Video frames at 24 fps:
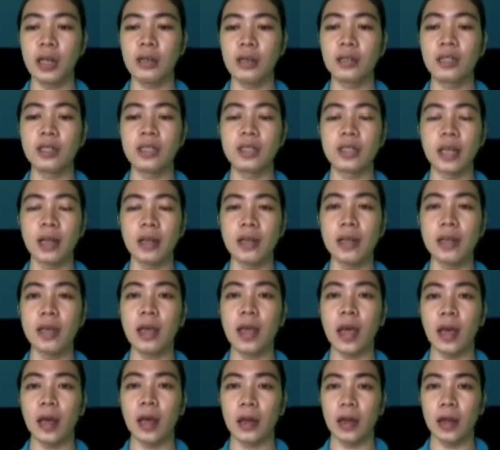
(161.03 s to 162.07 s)
understanding
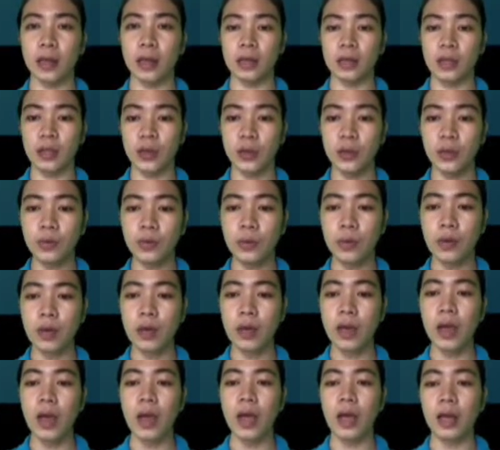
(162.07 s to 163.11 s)
NLU,
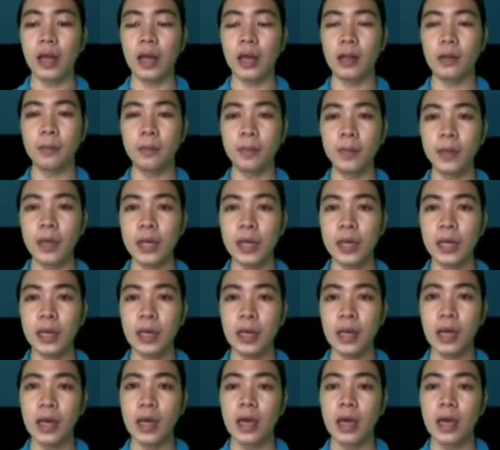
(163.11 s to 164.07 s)
NLP,